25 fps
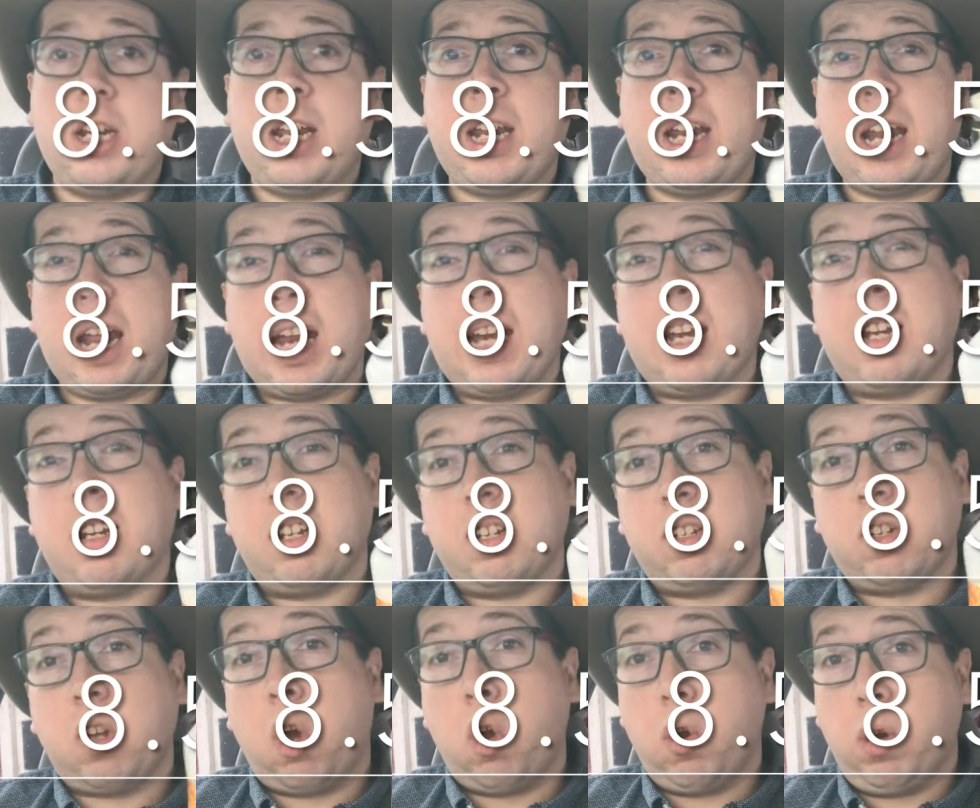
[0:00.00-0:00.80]
and it
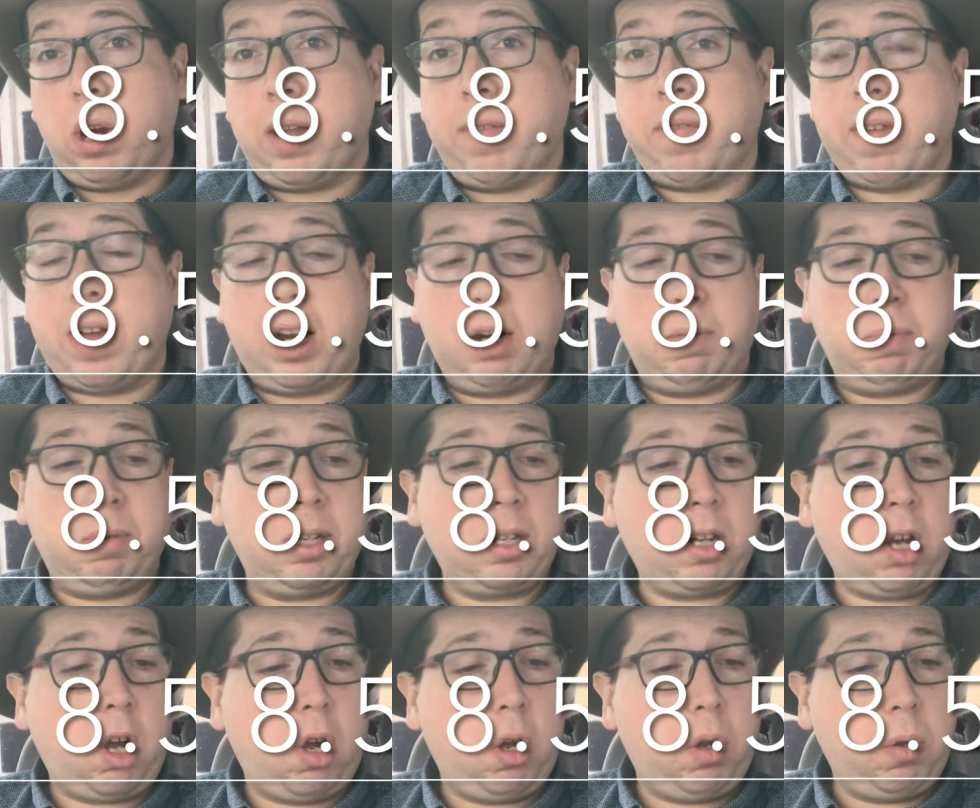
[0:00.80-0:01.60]
is only available at
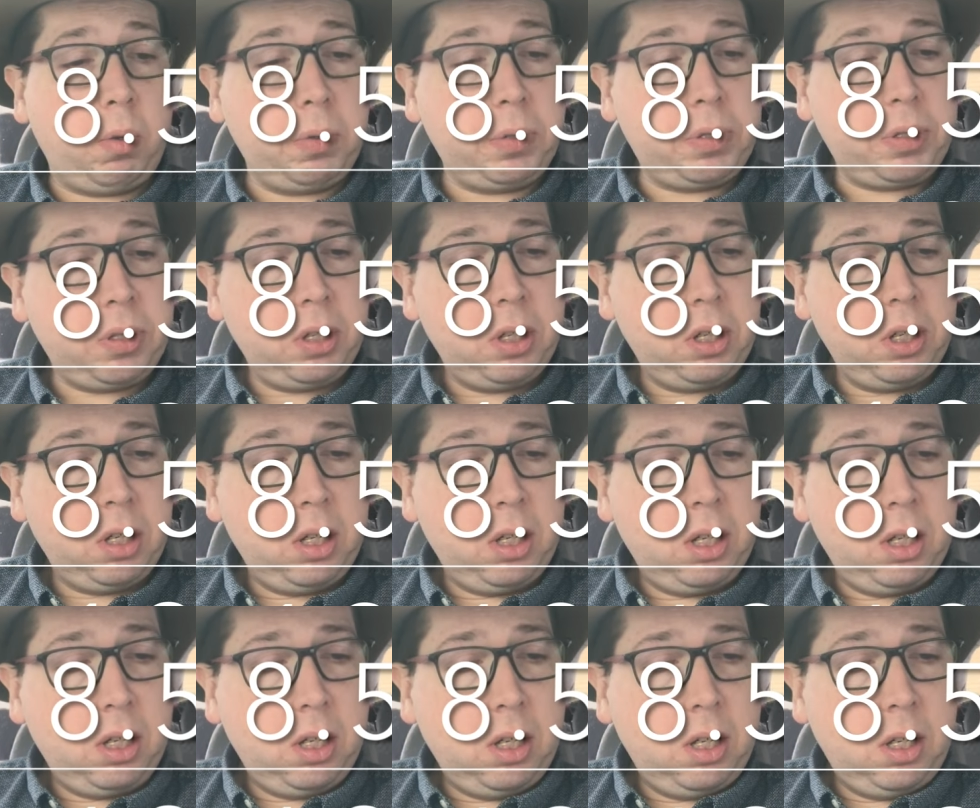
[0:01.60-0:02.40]
Coles.
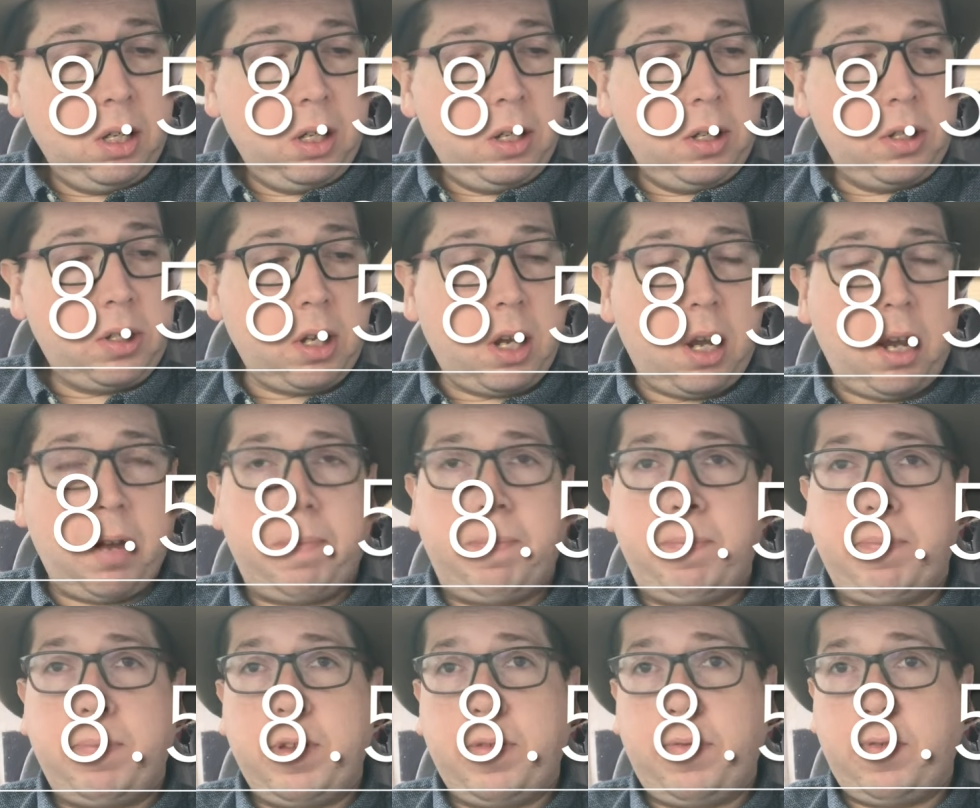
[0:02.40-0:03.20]
So,
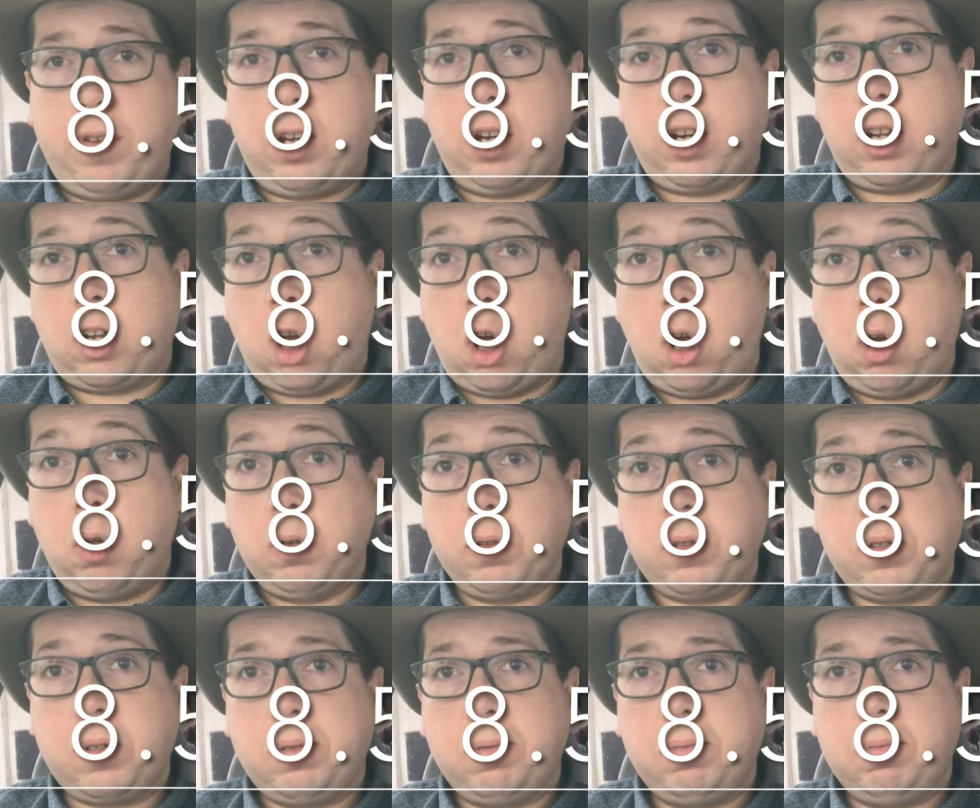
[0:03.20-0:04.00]
if you've got a
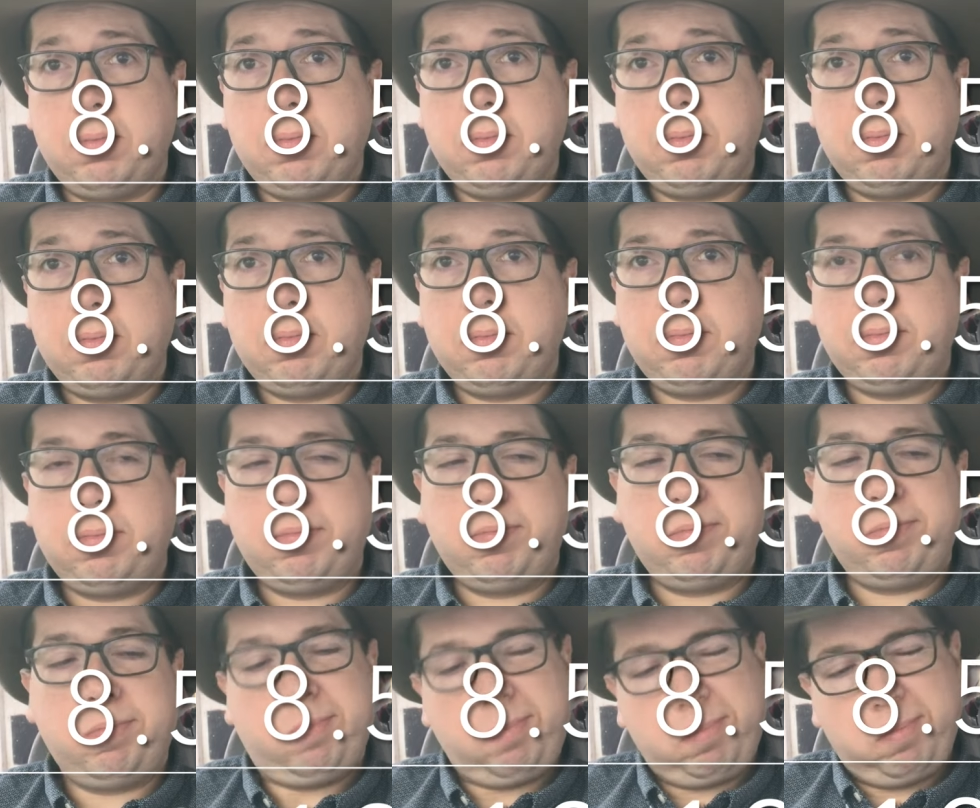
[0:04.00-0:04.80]
Coles,
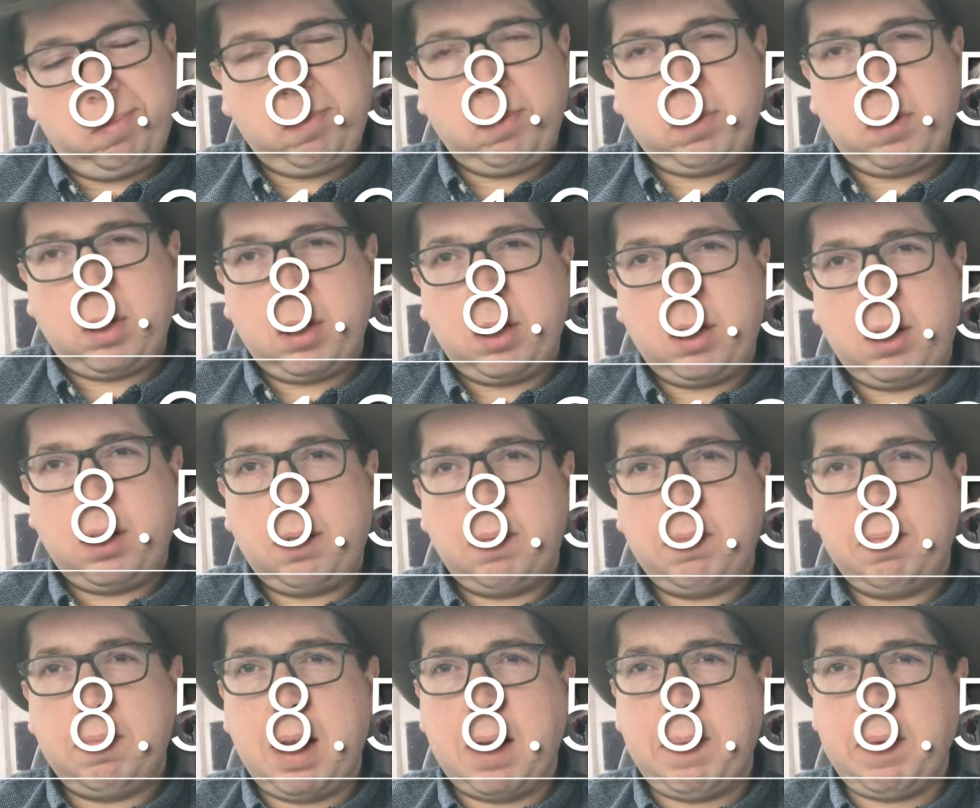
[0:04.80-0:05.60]

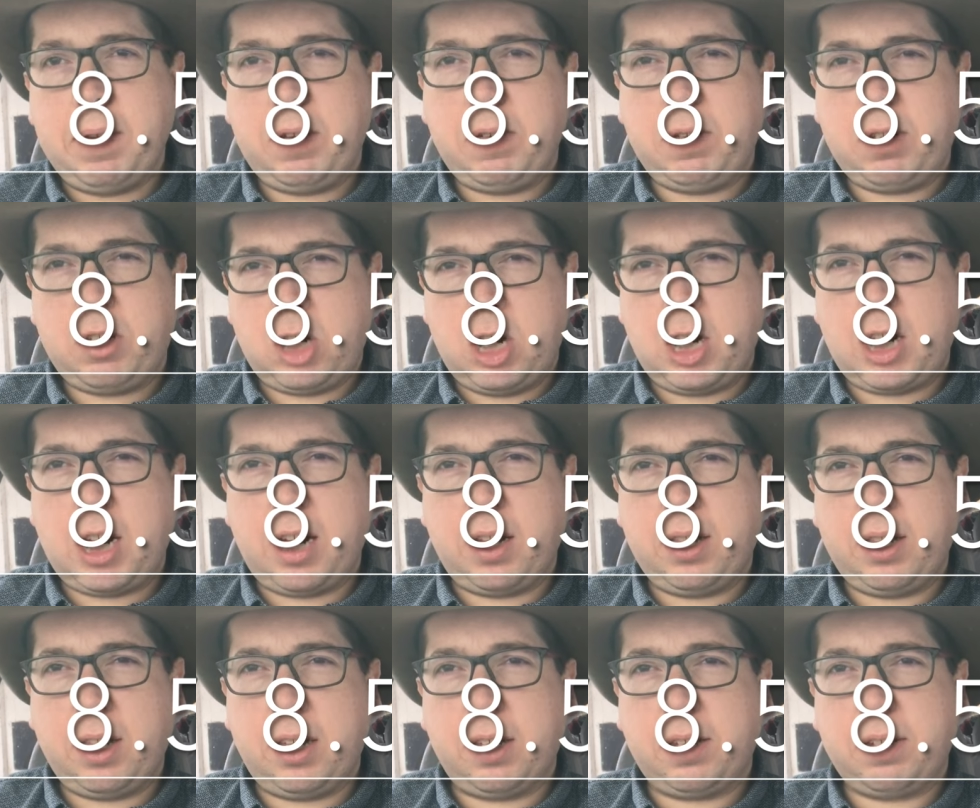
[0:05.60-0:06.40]
maybe check
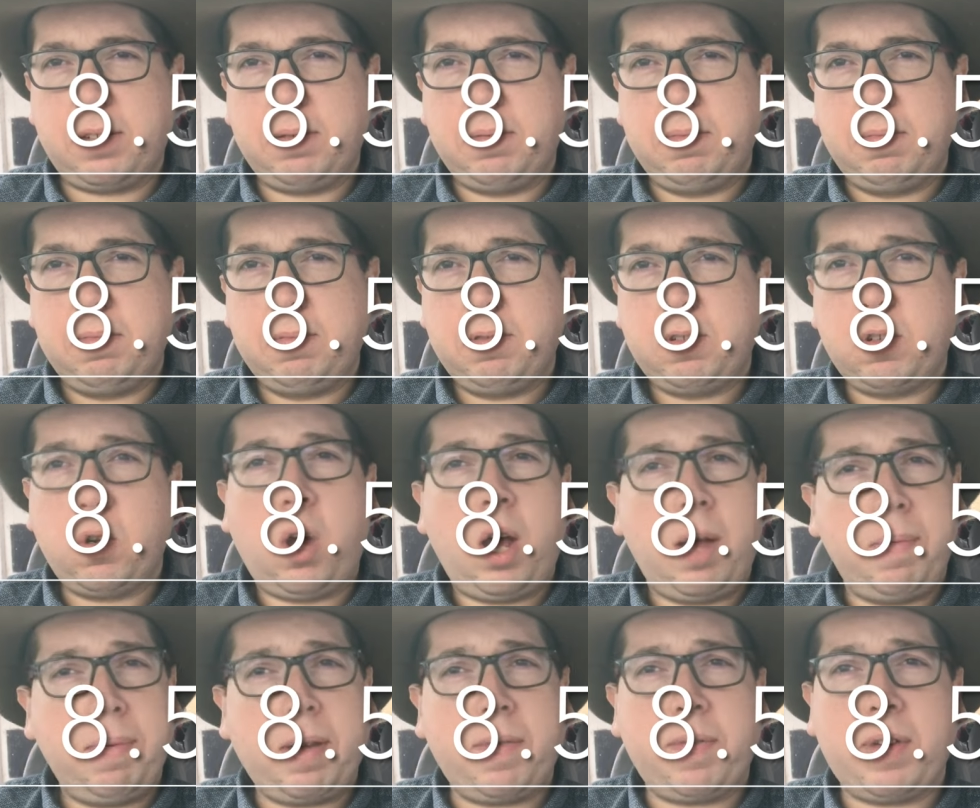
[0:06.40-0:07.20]
out this. So,
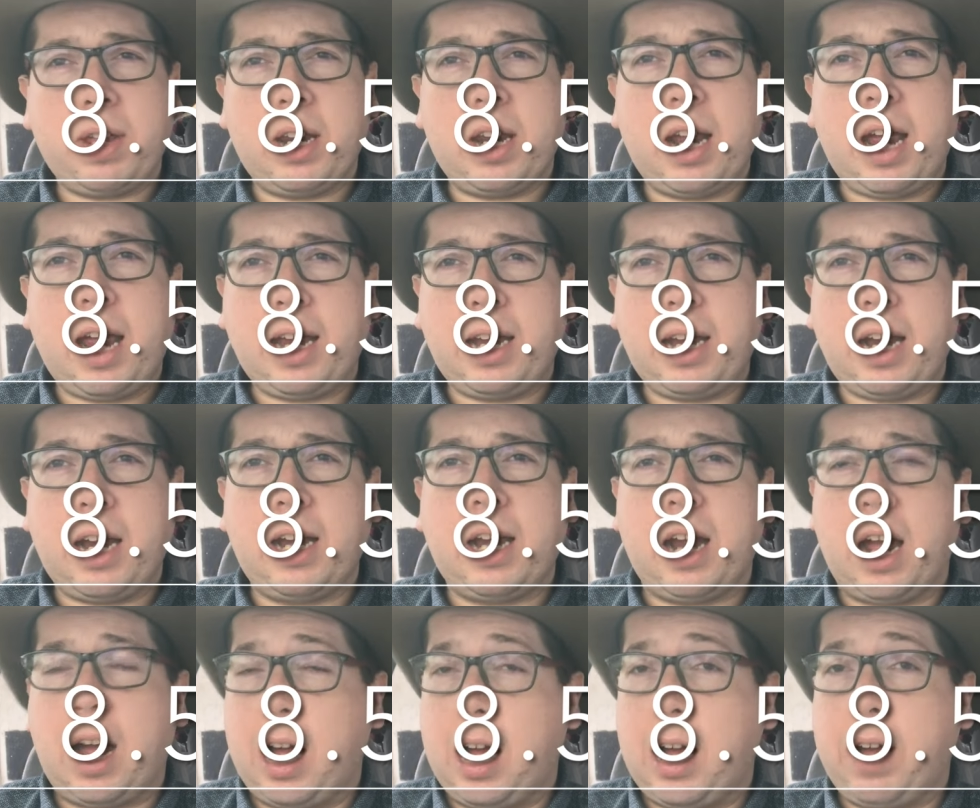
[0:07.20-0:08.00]
I'm giving it
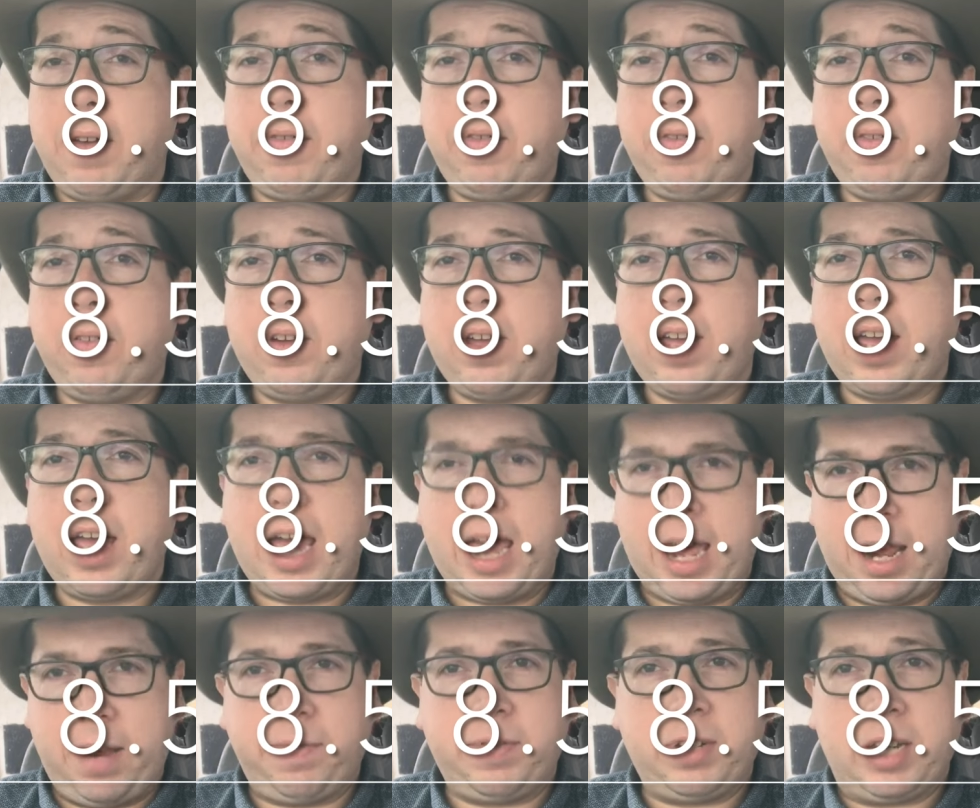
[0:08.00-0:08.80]
8.5
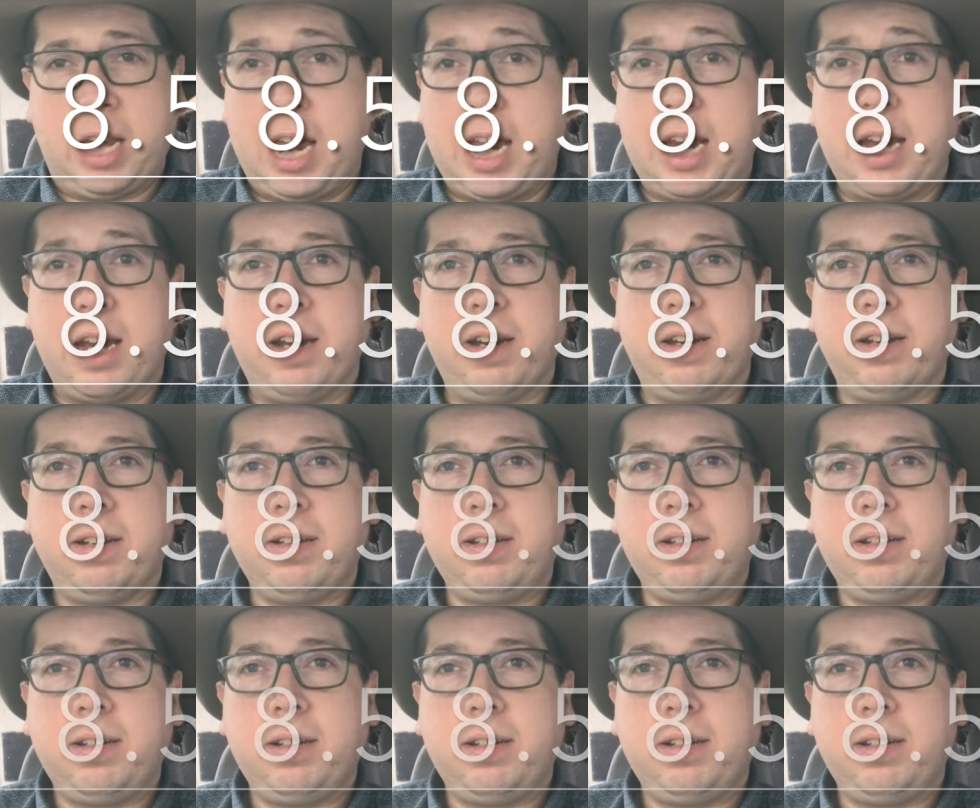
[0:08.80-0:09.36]
out of 10.